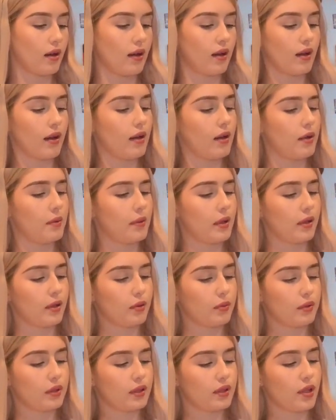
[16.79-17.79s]
I
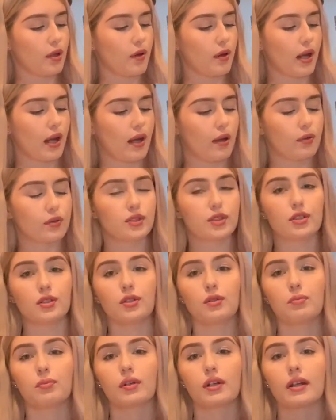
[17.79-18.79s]
don't really know how
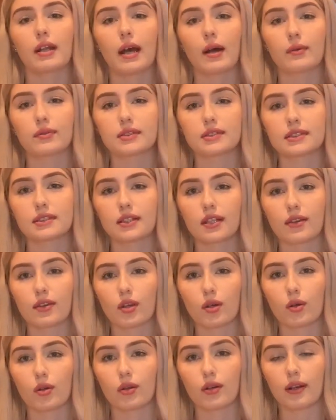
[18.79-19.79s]
to pronounce
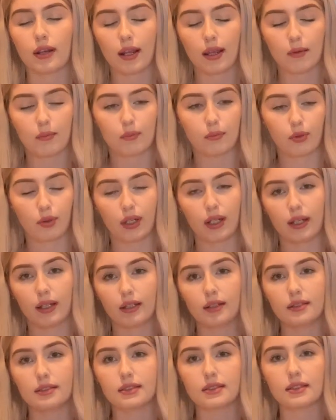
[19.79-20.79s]
the
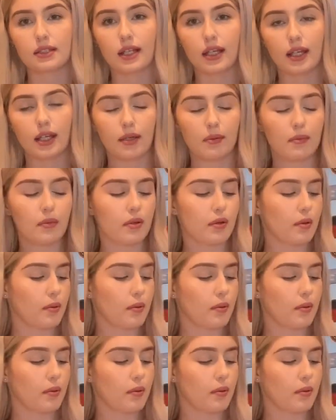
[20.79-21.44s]
brand name,